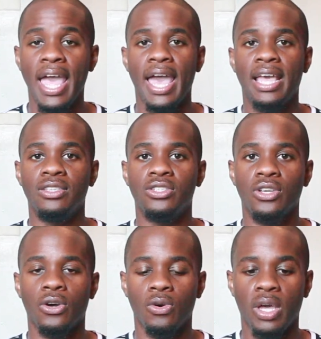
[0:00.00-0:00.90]
And
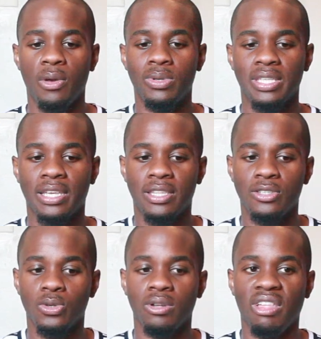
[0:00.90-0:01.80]
so it was like this
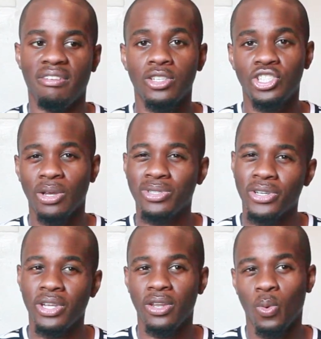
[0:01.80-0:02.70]
sort of like
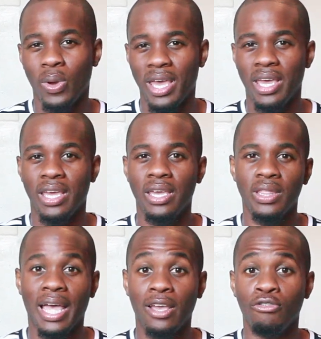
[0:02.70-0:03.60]
sheltered in a way,
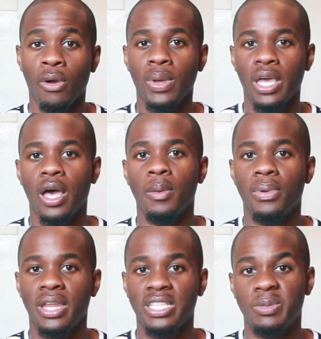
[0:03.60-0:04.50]
like growing up
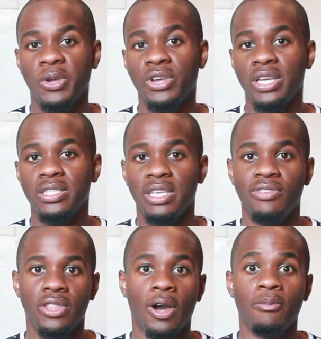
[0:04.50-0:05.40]
an experience,
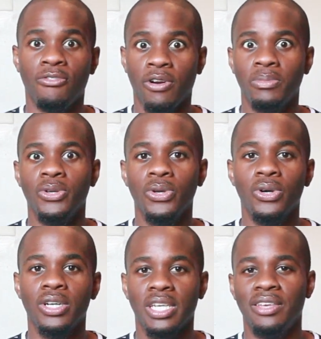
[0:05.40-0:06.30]
even though I'm from New
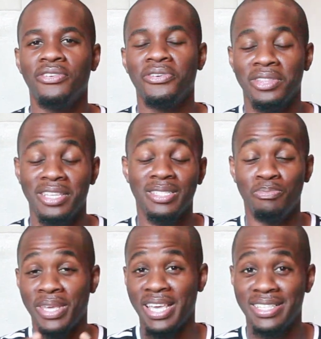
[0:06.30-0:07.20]
York, even this
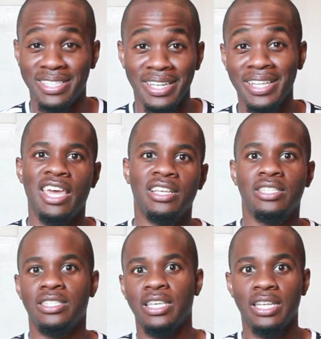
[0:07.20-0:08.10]
big city, and it's
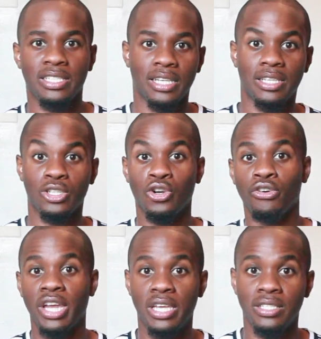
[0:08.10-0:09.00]
seen as like this
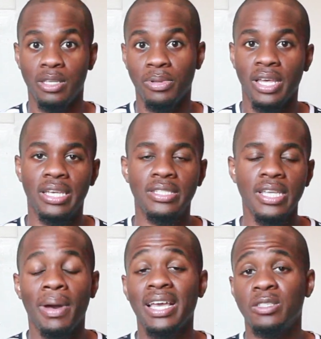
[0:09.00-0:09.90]
crazy place.
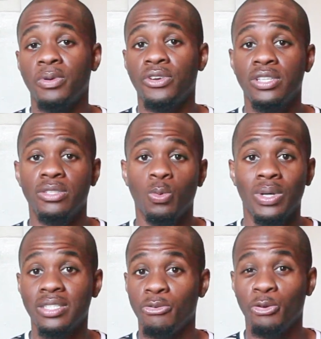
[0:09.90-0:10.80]
My experience
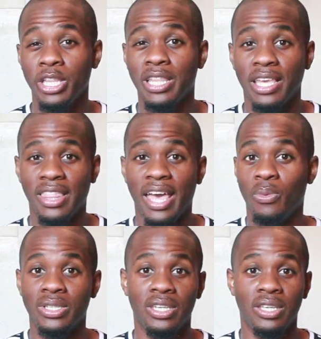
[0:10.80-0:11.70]
wasn't really like that. I
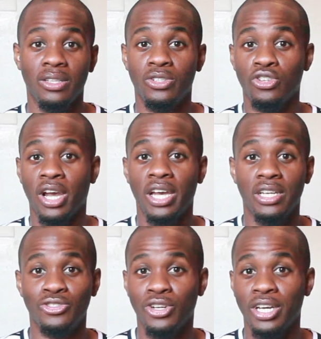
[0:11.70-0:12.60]
wasn't
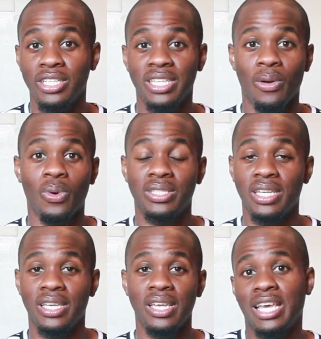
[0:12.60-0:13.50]
trying drugs. I
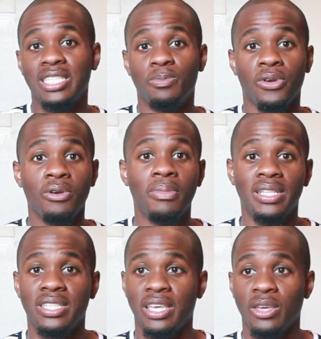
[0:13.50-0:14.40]
wasn't
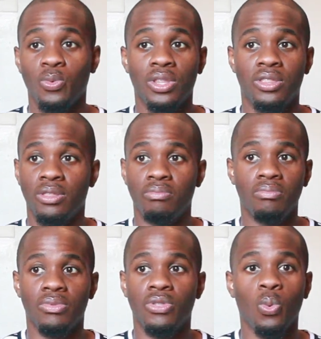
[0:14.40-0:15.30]
experimenting with
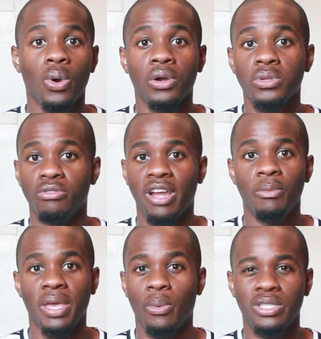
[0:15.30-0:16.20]
the world around
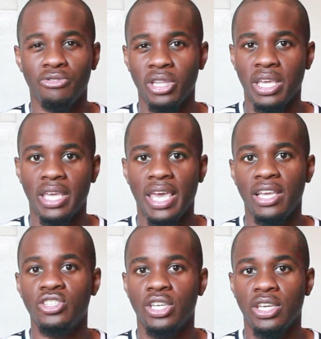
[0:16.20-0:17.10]
me. I wasn't really
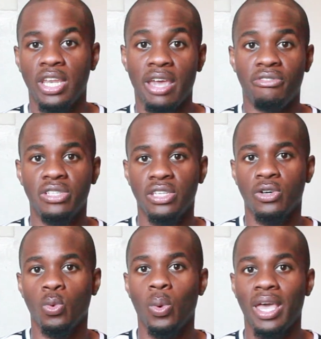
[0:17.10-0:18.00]
engaging in every
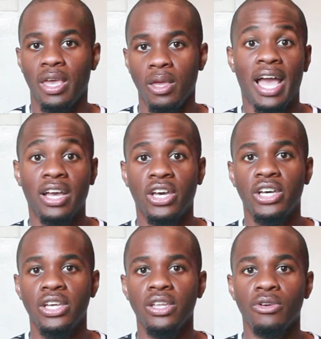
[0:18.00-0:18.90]
single way I
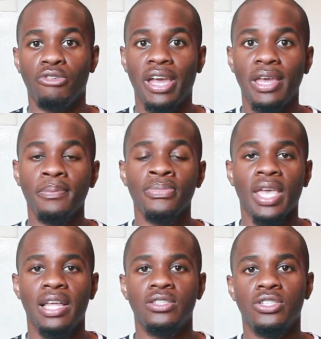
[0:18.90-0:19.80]
could, right?
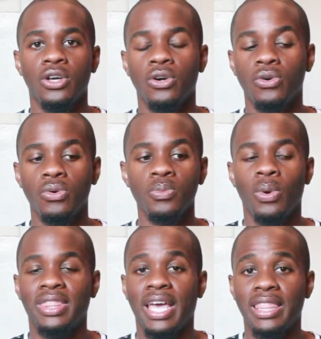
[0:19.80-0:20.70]
And so
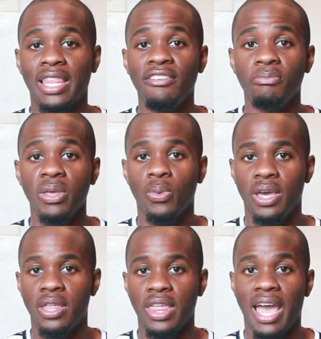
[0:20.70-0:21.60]
what that left me
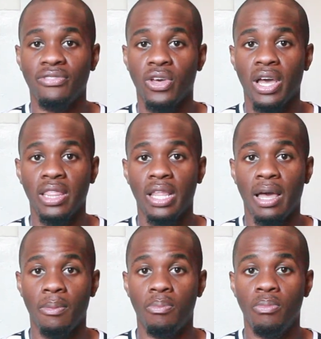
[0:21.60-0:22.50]
with after
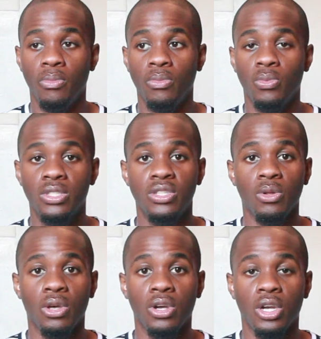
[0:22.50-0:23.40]
I was no
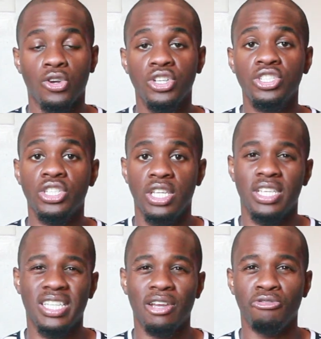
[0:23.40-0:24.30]
longer a Christian
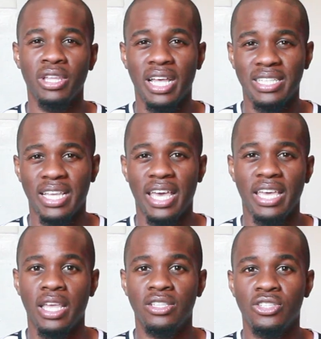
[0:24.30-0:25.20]
is I realized that
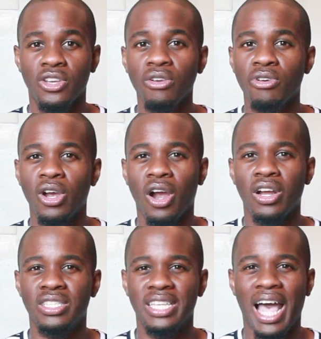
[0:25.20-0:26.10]
in certain
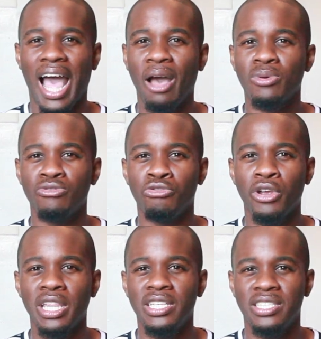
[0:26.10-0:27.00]
regards, I was
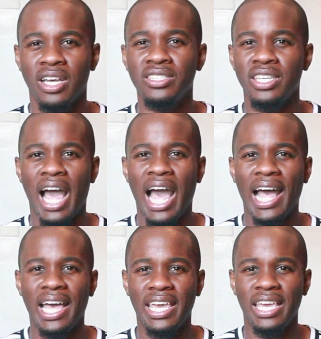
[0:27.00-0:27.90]
really stunted.
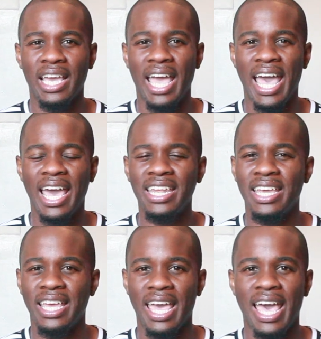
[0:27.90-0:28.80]
I
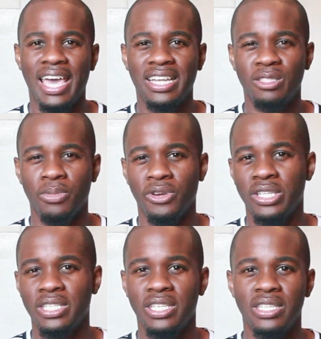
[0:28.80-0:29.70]
hadn't had
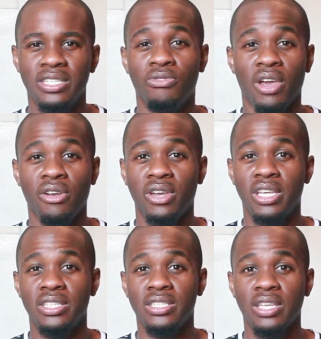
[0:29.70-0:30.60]
experiences,
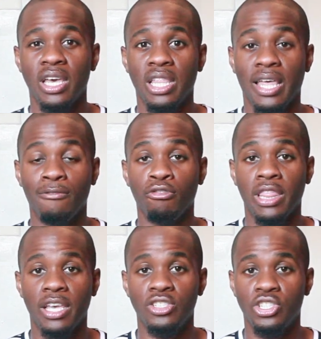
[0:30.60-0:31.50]
various like
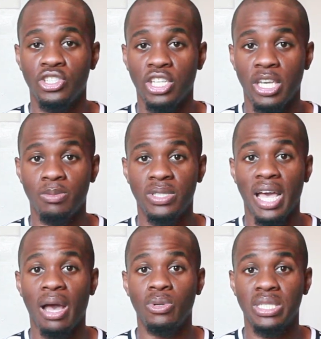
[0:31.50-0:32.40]
relationships that
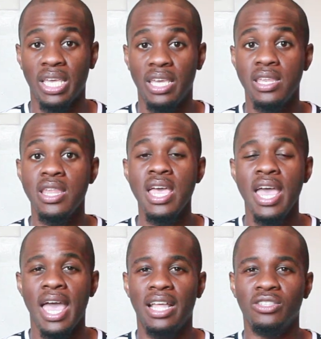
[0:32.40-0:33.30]
I was in.
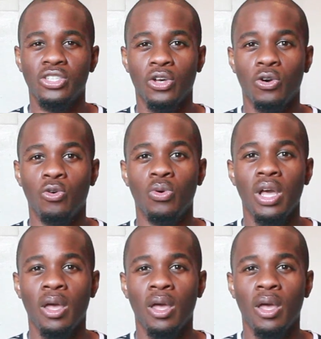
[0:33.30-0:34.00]
And so